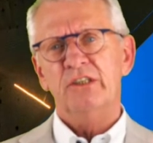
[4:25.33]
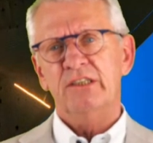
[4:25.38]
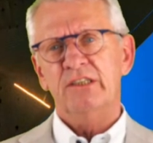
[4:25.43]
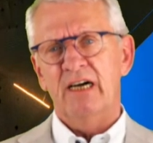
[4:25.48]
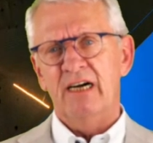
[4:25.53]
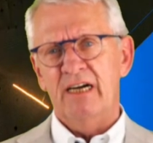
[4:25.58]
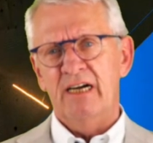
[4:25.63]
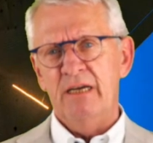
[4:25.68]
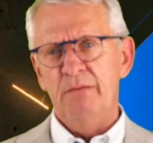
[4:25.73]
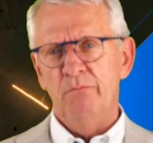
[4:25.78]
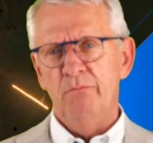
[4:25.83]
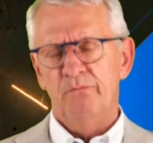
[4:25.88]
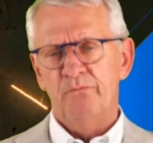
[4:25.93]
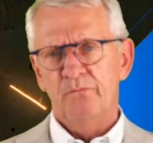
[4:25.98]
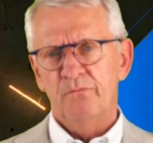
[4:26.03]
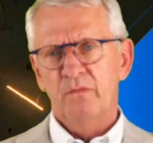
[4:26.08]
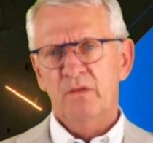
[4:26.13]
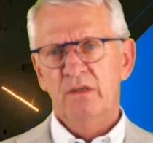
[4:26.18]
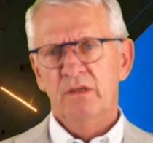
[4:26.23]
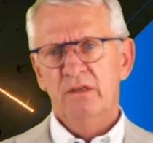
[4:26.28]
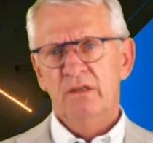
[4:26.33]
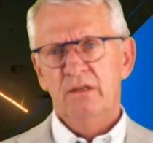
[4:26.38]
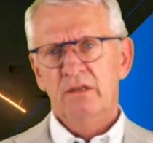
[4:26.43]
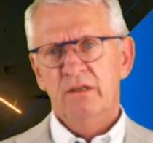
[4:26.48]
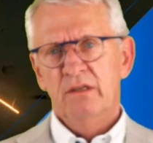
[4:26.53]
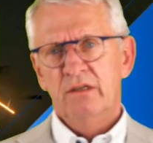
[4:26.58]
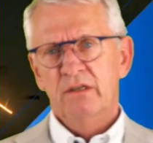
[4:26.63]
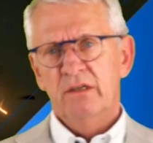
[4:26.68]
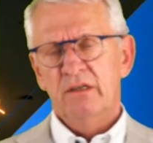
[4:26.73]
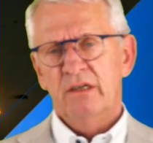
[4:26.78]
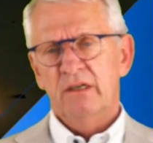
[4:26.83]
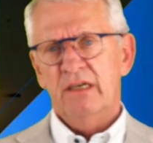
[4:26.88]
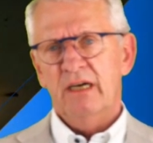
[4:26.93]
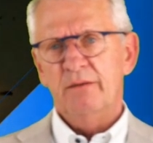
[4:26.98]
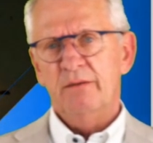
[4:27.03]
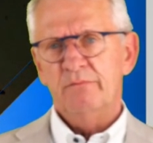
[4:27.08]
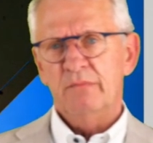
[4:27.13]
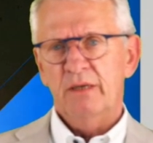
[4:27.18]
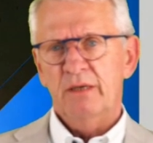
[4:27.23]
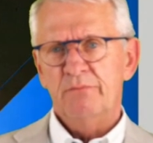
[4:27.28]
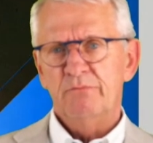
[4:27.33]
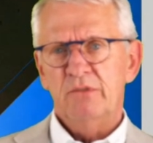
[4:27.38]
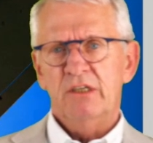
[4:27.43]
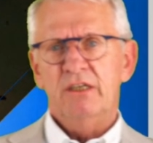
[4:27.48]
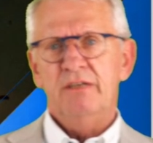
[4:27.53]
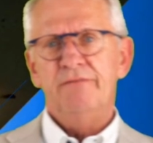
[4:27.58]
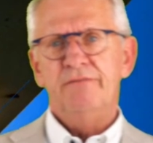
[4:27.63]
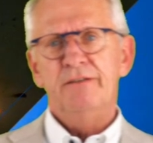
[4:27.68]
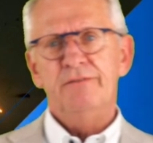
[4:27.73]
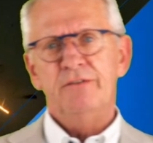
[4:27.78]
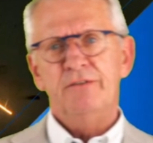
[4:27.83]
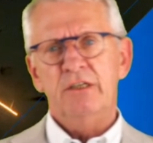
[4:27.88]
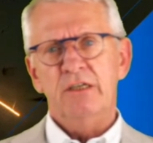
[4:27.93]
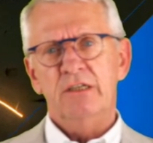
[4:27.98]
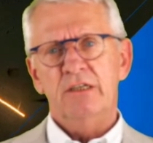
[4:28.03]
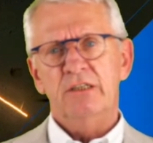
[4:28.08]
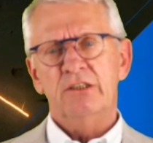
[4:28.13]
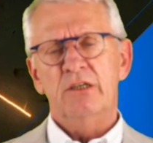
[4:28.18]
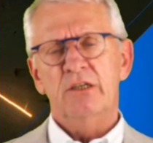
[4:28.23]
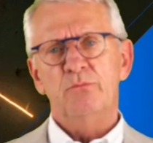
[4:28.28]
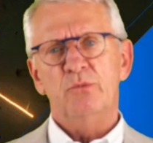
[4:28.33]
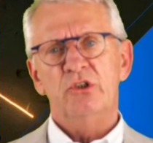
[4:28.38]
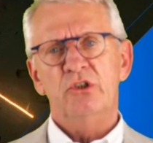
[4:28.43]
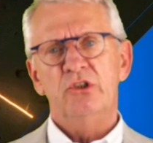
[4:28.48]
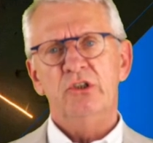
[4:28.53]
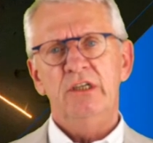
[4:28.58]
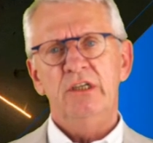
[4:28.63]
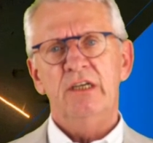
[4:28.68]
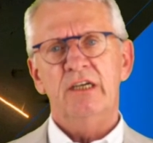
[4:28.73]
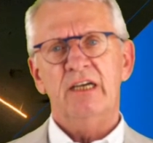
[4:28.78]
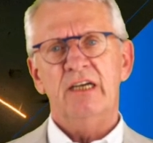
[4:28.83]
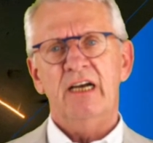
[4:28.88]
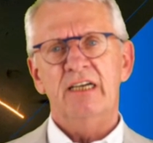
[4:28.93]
time, I'm nearly 50 years in machining.